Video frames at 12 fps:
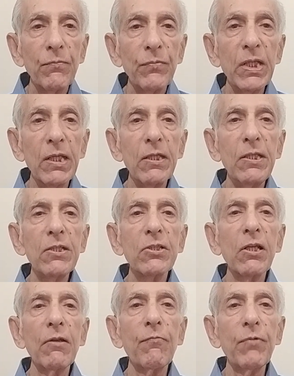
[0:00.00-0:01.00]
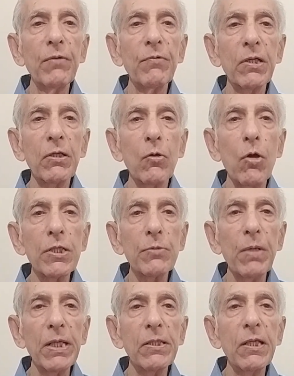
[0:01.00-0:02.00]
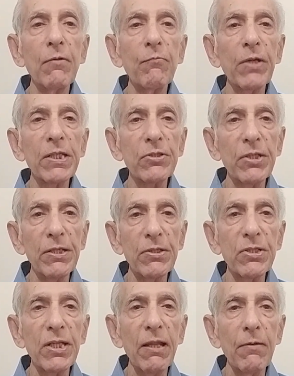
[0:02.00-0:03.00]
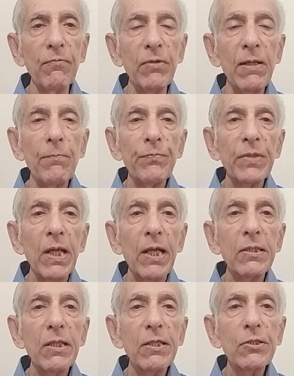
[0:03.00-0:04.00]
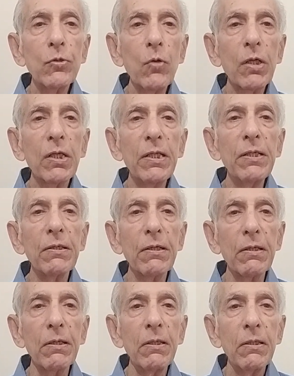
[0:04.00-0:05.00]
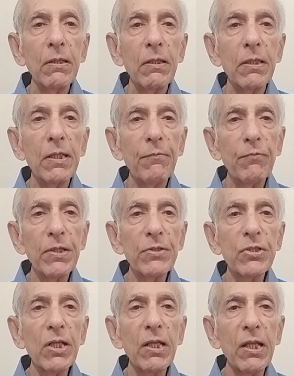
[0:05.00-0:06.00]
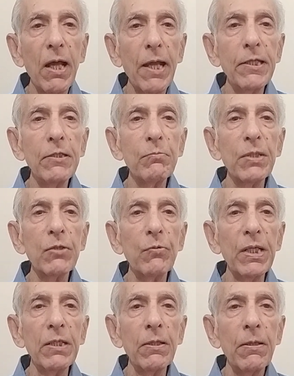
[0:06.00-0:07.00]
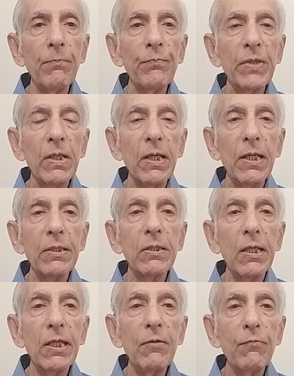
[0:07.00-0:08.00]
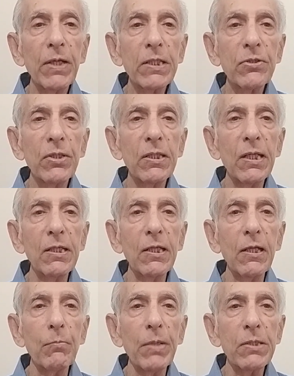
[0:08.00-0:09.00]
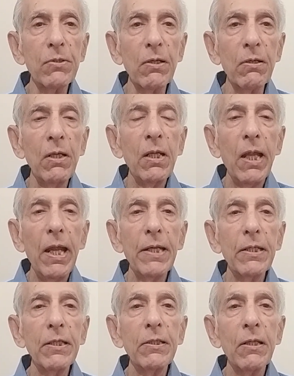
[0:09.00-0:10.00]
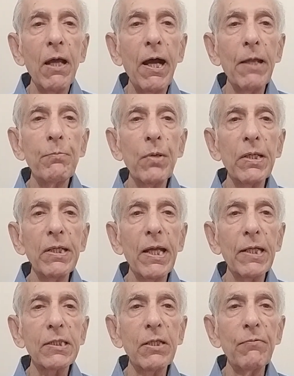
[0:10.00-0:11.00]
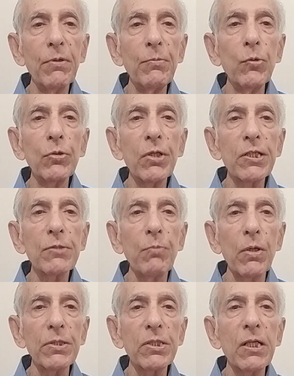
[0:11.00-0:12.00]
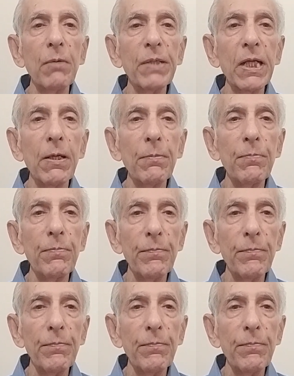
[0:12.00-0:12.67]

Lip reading: the initial fever caused by the infection itself, and there is no clear differential line between an infection getting better and a hyper-reactive immune response coming up.